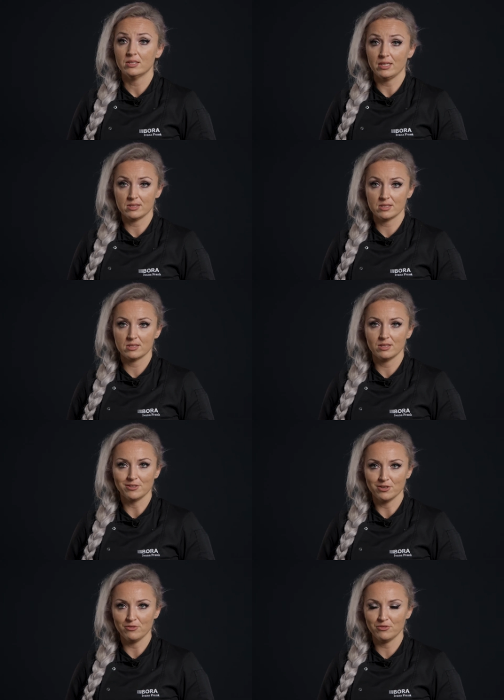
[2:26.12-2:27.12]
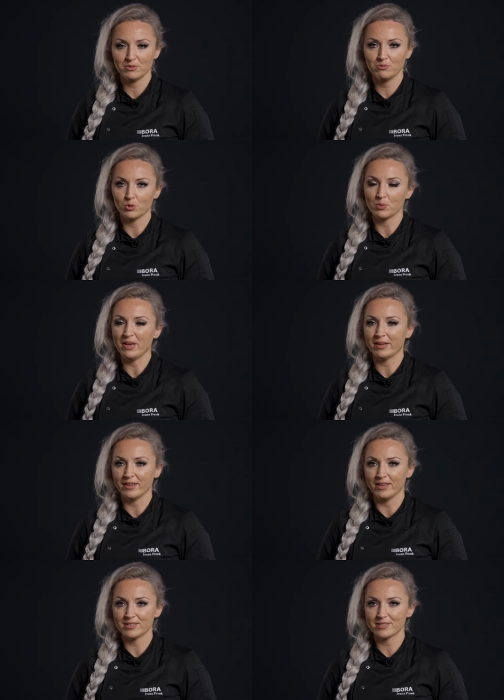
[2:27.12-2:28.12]
That's enough for the
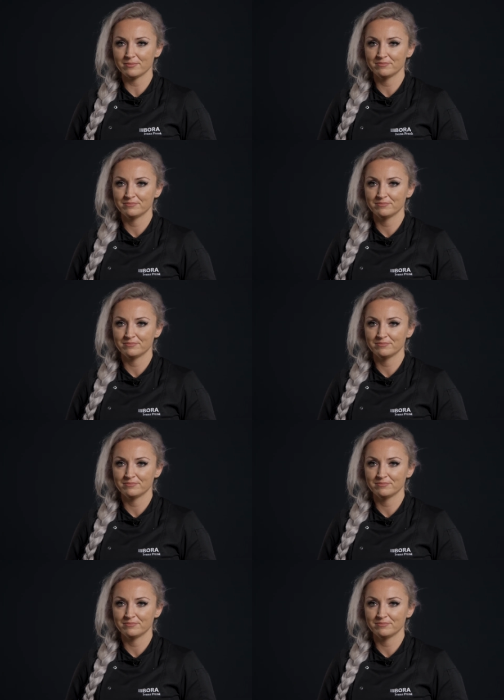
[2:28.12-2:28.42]
pancakes.